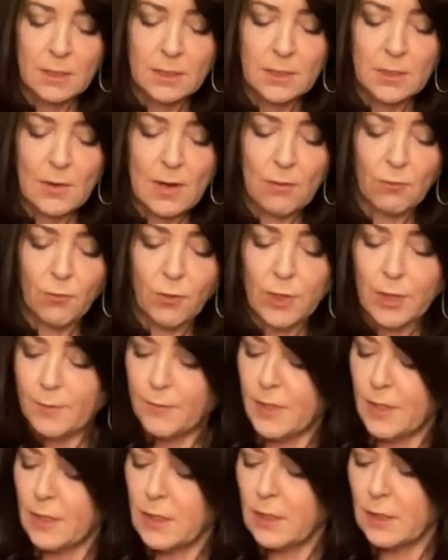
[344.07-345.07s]
So I
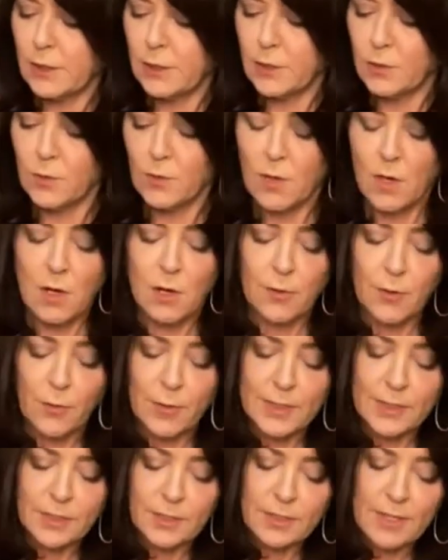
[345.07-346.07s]
rub the glue all the
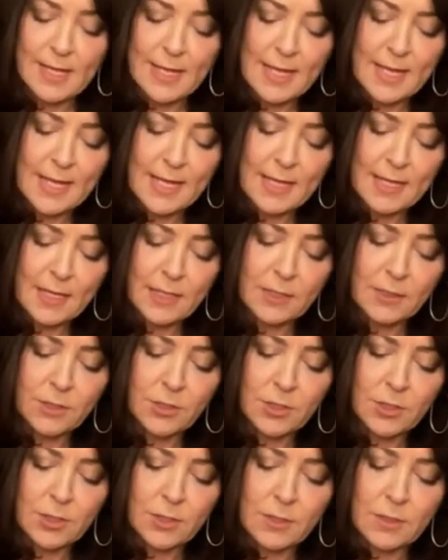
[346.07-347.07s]
way to the
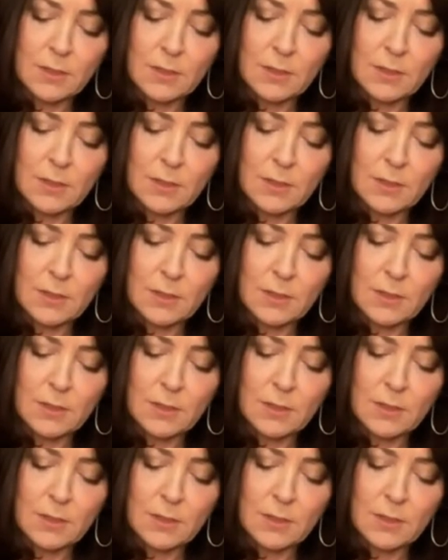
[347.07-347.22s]
edge